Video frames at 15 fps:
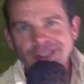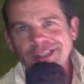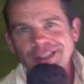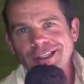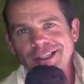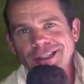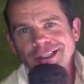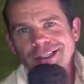
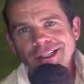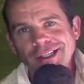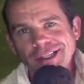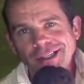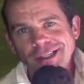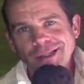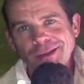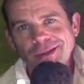You know,
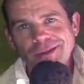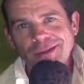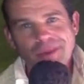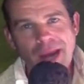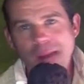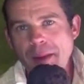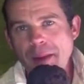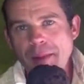
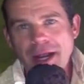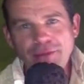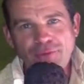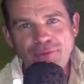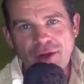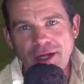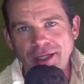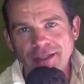MMA
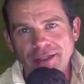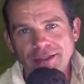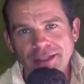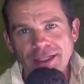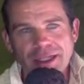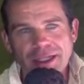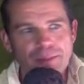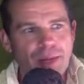fighting. You,
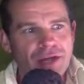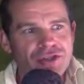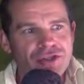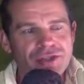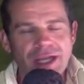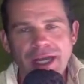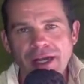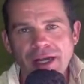know, you get punched
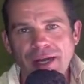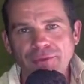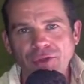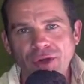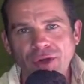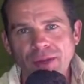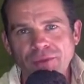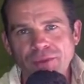in the head enough
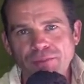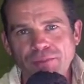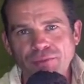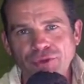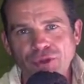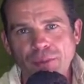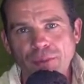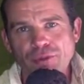times, you
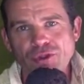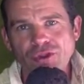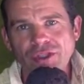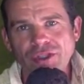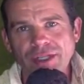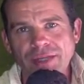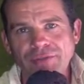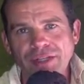stop
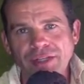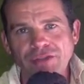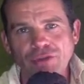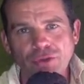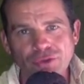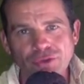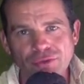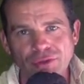producing enough
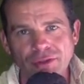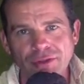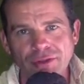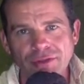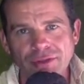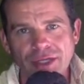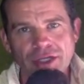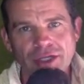testosterone,
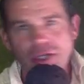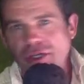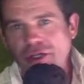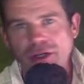and then you